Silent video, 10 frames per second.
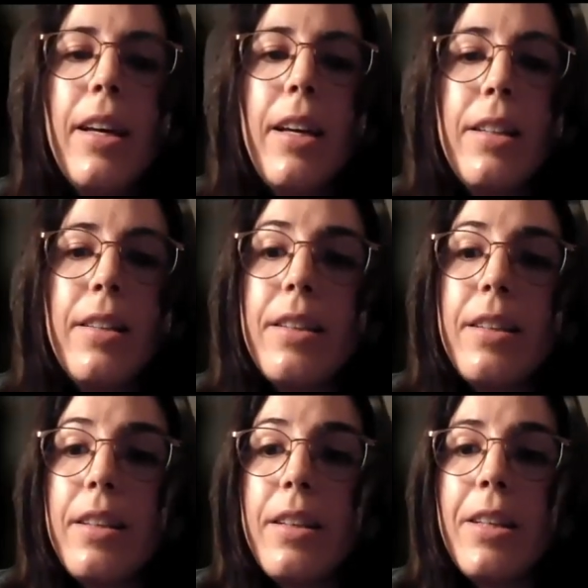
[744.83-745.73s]
in
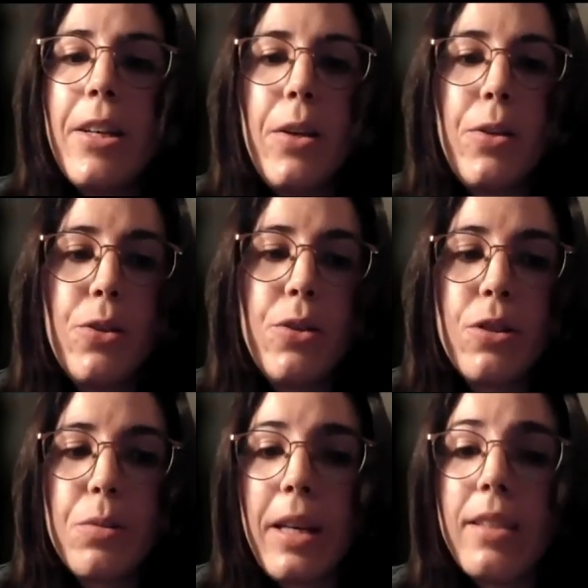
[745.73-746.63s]
the
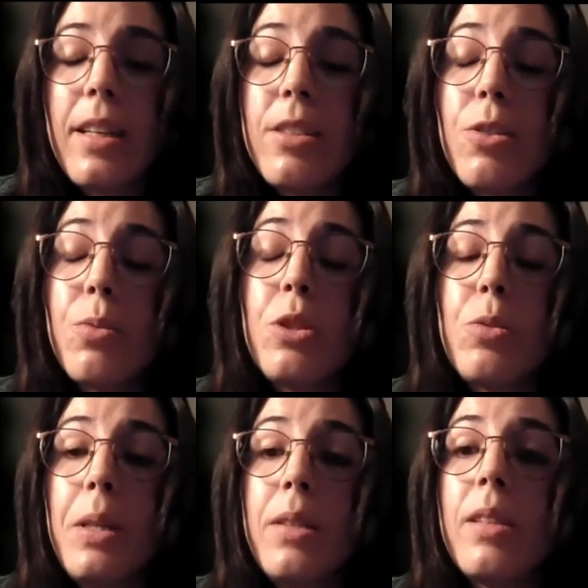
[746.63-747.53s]
uterus by extension, which
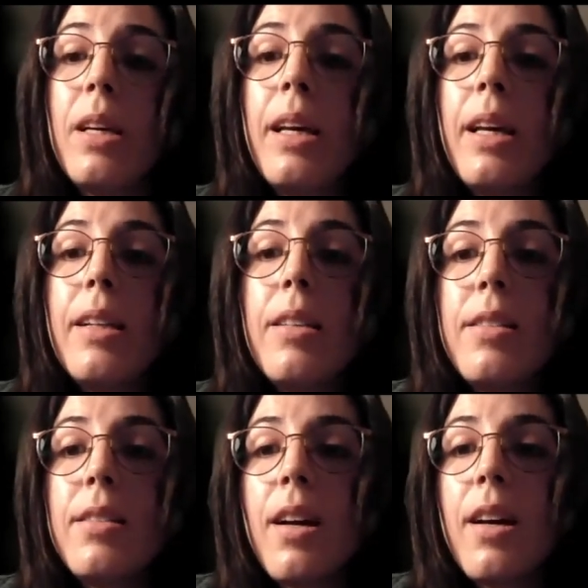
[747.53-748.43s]
means that
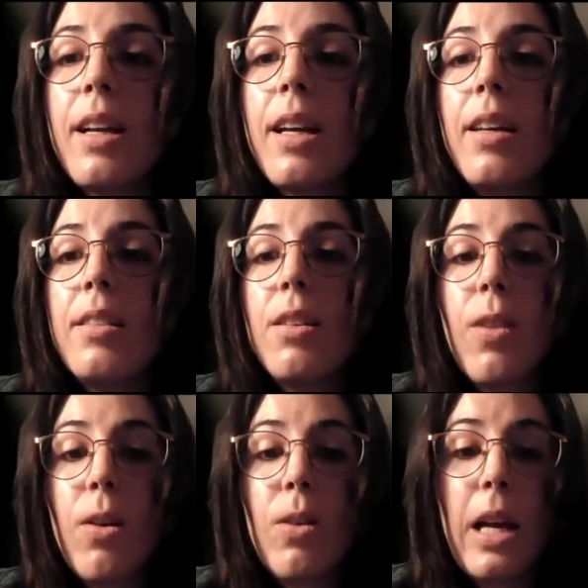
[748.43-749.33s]
this is not a case of
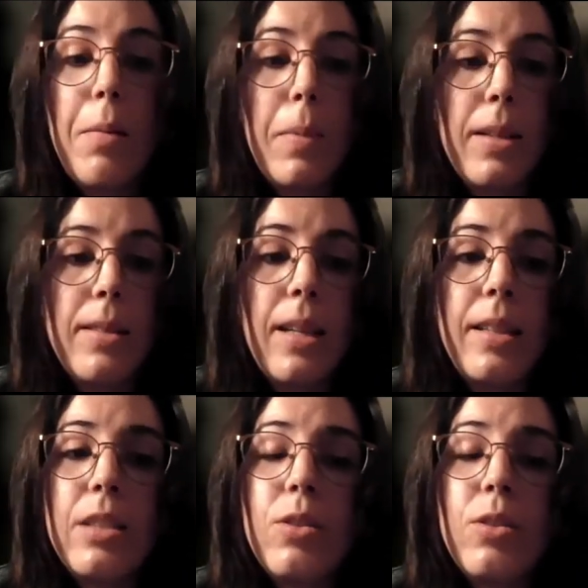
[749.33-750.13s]
low-lying placenta.